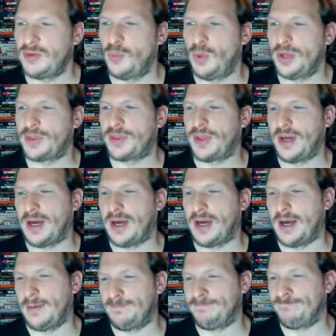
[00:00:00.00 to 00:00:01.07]
with,
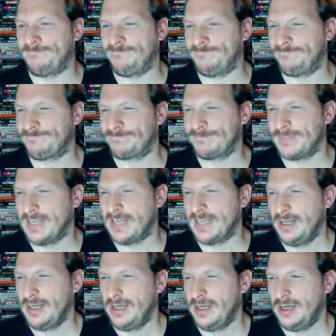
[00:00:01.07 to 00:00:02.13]
oh,
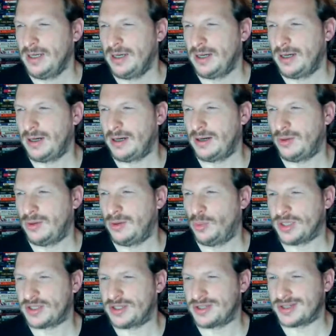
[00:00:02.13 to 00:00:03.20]
what's
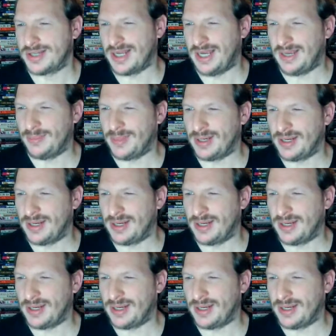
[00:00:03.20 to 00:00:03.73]
his name?